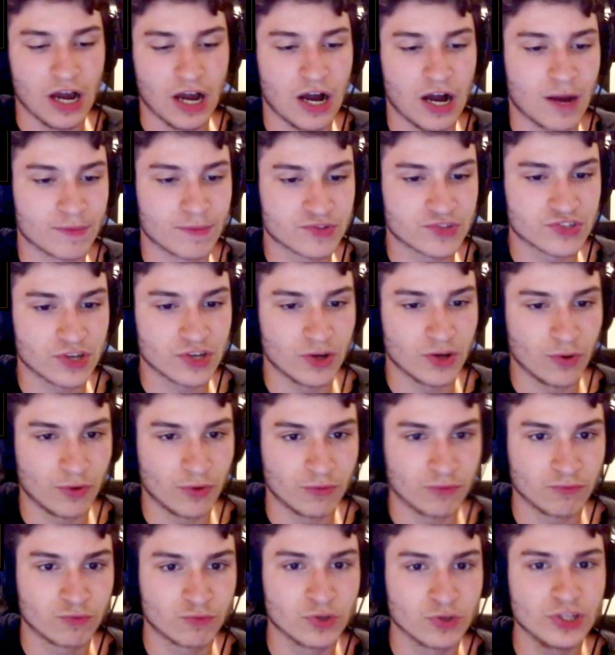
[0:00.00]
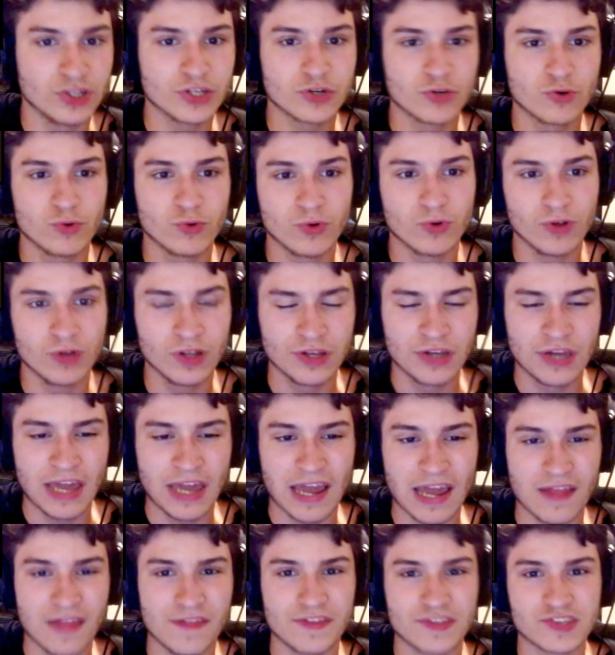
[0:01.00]
So really cool.
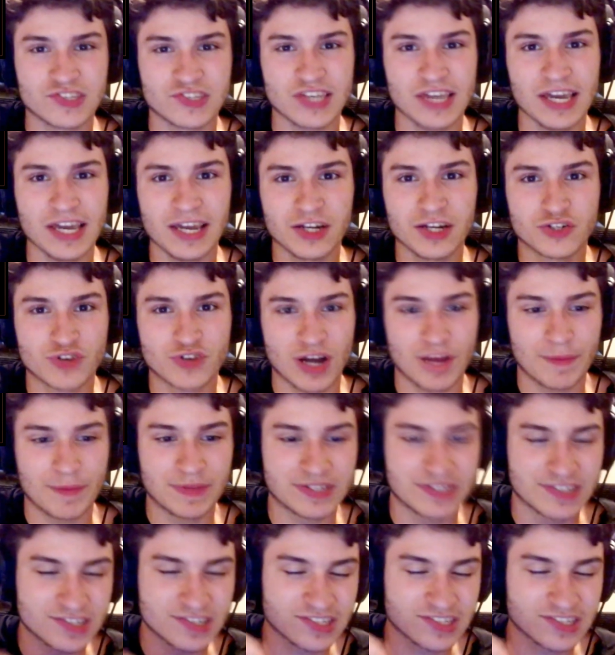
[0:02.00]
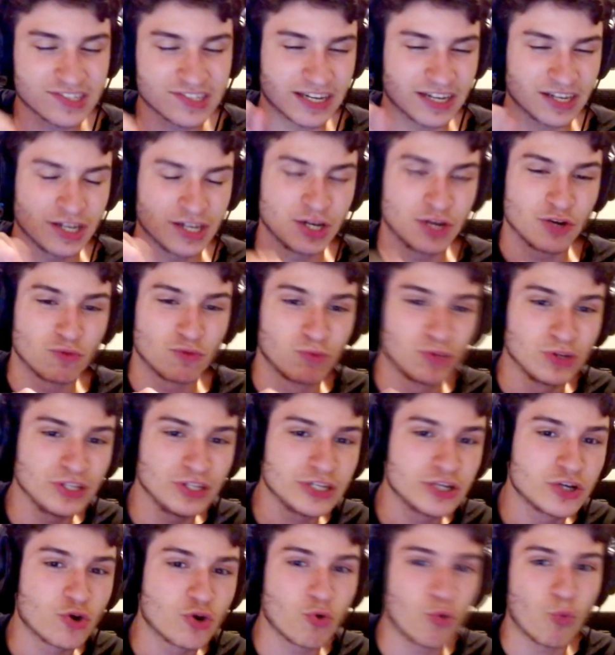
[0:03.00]
And then the second drop is this like
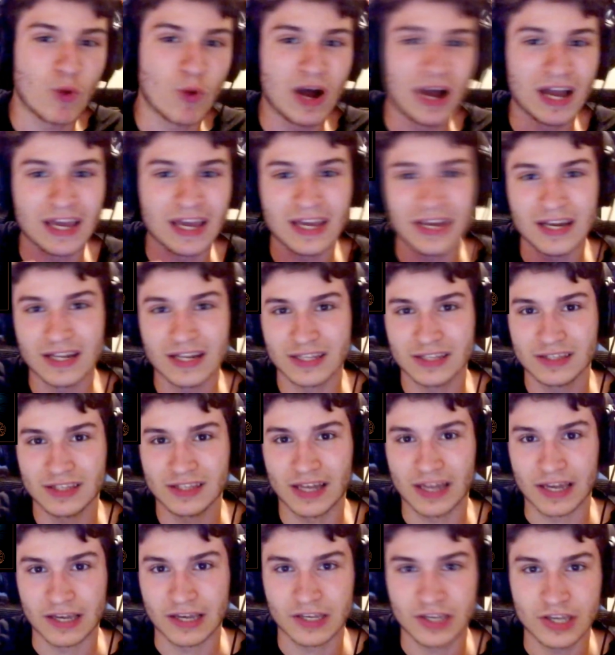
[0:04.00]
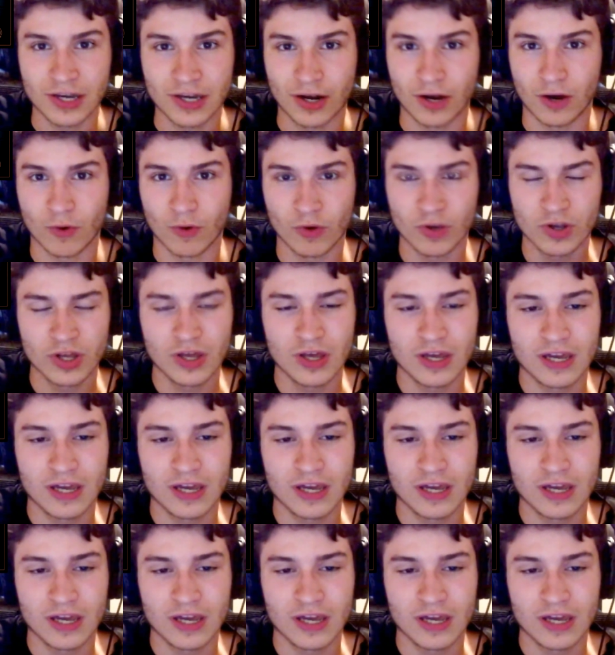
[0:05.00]
really quiet and like, you know,